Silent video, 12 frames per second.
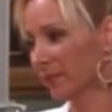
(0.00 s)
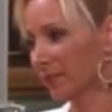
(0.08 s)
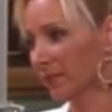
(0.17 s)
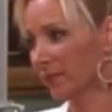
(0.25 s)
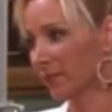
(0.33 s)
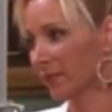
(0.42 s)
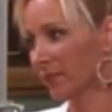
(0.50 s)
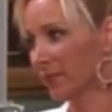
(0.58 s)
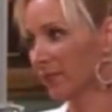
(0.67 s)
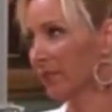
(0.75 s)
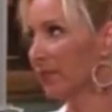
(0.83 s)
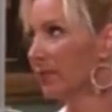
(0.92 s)

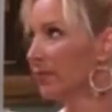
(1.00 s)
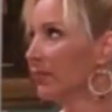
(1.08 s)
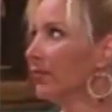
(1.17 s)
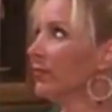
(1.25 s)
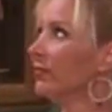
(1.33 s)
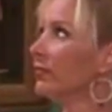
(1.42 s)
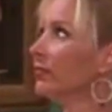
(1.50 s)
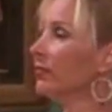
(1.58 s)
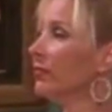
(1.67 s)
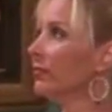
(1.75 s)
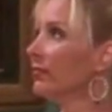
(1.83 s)
(no one is talking)